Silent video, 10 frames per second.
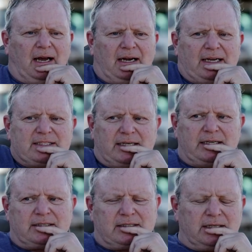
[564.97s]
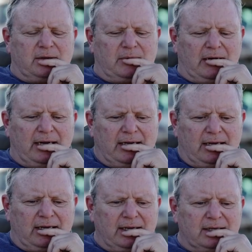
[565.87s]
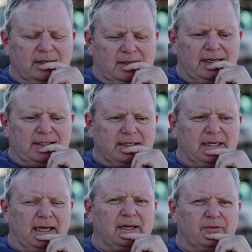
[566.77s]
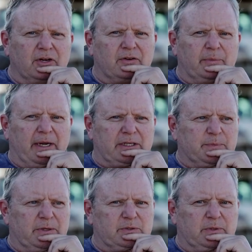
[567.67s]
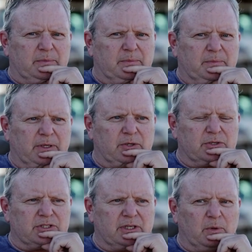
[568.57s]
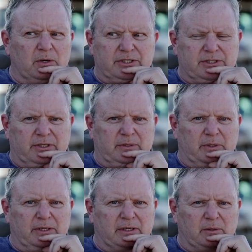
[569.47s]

And I said to them, I had a very, very bad experience with him, because he won't listen to anybody.